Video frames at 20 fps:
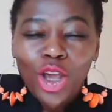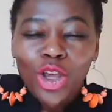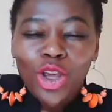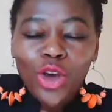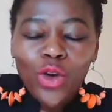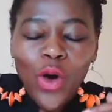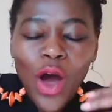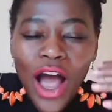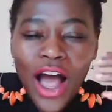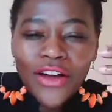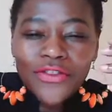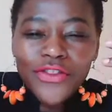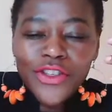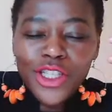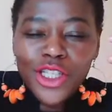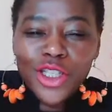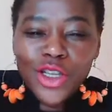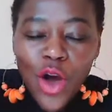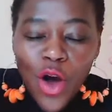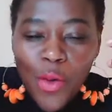You have
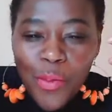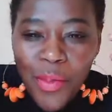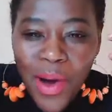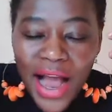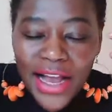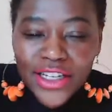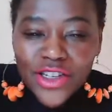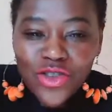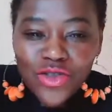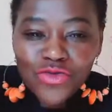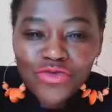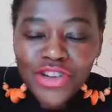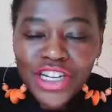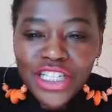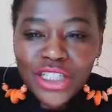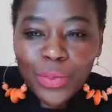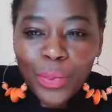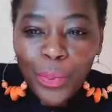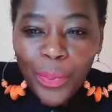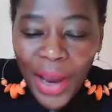so much
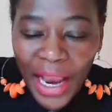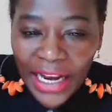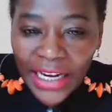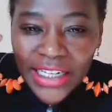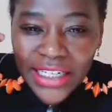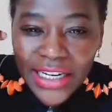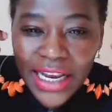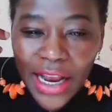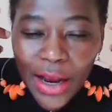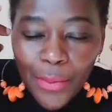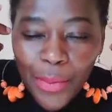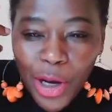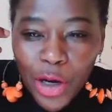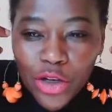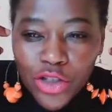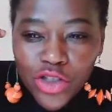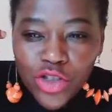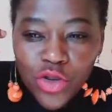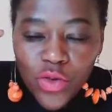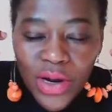respect
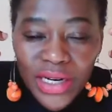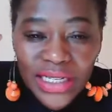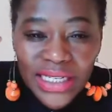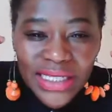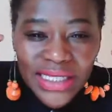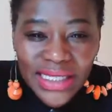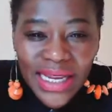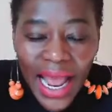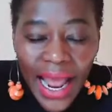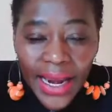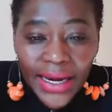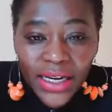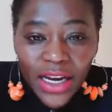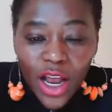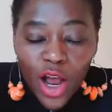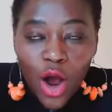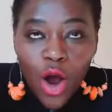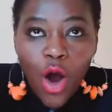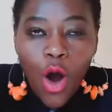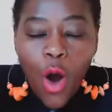because you
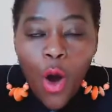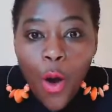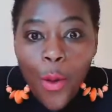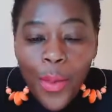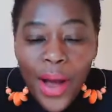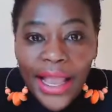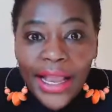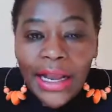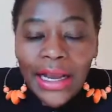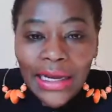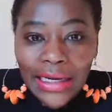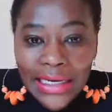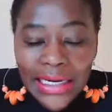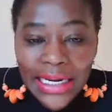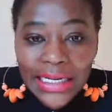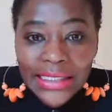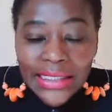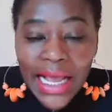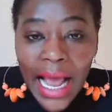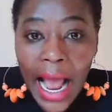understand, oh my
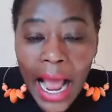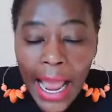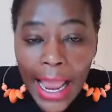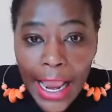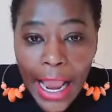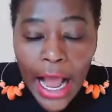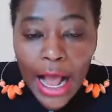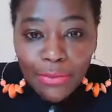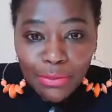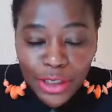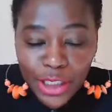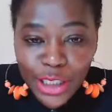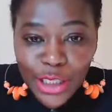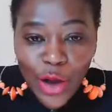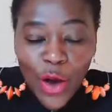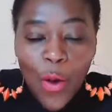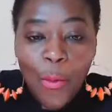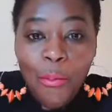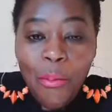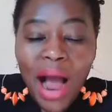goodness, I am
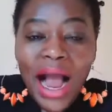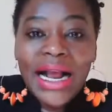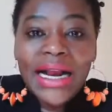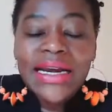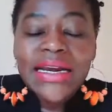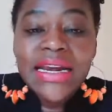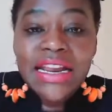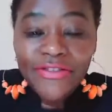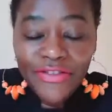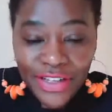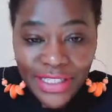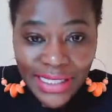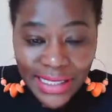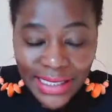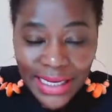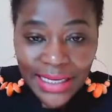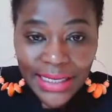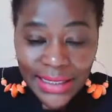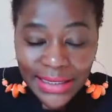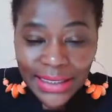so
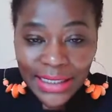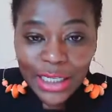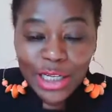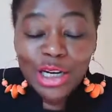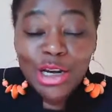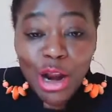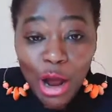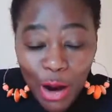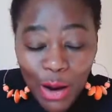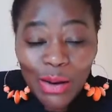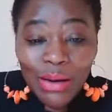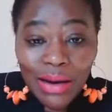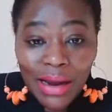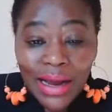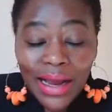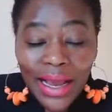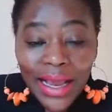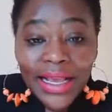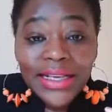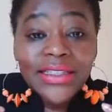magnificent,
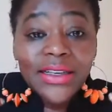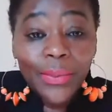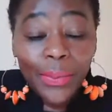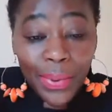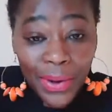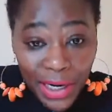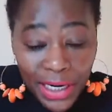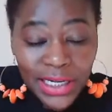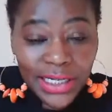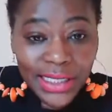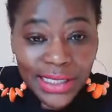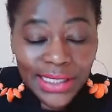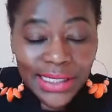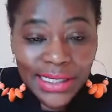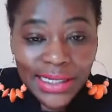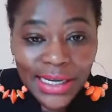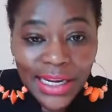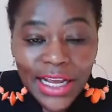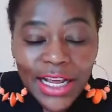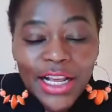as a
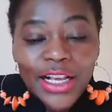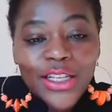person.